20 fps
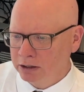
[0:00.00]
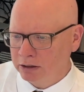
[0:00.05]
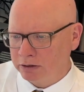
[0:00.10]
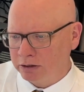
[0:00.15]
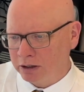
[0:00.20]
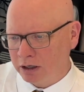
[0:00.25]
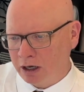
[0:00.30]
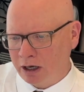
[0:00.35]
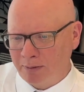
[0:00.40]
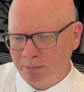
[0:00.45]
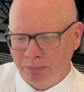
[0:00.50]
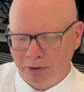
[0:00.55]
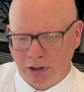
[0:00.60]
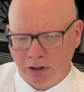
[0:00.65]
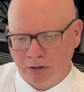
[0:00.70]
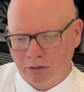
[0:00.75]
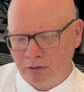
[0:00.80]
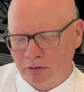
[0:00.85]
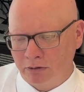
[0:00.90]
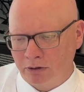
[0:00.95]
you
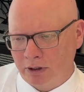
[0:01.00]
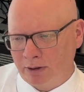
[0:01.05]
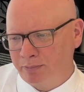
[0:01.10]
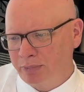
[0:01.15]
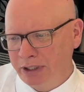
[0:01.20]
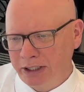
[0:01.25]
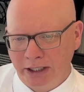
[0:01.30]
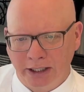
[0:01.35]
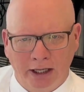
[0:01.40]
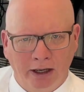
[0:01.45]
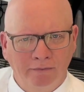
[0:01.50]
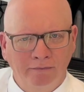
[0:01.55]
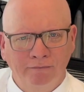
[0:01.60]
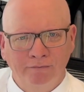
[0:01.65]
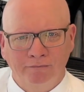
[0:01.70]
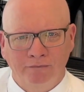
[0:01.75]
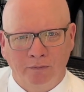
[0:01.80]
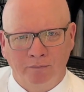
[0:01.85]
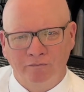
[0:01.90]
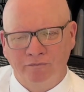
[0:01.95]
upload a PDF
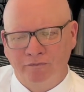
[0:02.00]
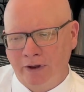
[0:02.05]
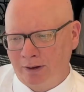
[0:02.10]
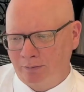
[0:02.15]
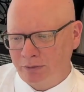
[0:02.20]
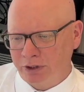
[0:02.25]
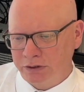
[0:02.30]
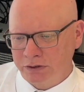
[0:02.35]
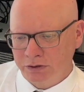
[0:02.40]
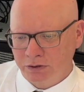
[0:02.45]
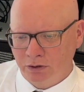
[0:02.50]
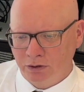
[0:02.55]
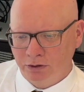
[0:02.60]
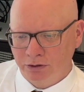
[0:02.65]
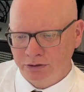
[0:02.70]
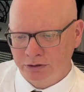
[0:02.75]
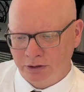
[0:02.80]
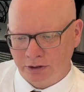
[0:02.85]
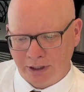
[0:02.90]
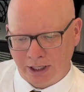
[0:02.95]
from
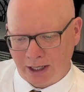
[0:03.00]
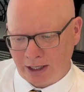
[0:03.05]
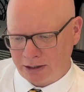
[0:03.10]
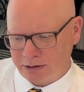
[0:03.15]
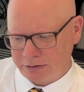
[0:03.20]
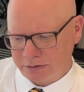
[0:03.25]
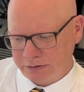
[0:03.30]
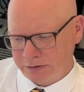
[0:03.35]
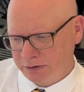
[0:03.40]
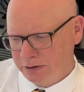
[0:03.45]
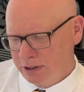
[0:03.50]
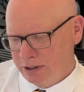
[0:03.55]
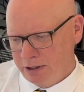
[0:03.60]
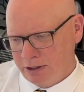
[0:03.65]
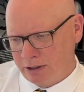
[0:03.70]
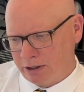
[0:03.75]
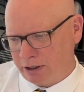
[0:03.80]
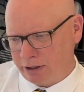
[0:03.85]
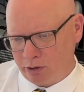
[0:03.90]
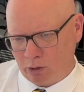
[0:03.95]
FamilySearch that has
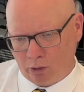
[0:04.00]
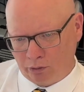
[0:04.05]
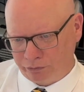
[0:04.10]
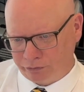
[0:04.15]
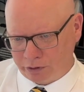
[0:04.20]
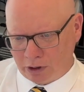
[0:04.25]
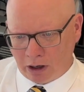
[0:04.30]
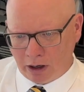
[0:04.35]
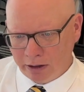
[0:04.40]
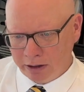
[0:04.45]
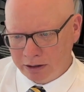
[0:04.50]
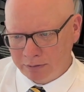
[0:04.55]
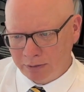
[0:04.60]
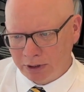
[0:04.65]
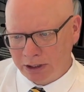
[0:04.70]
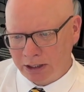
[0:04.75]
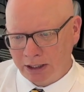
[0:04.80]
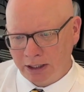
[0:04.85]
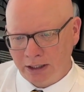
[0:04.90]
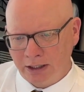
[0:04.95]
an old
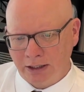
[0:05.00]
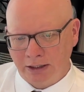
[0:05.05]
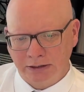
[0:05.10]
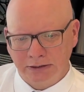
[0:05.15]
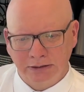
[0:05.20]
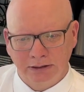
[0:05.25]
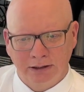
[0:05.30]
document in it.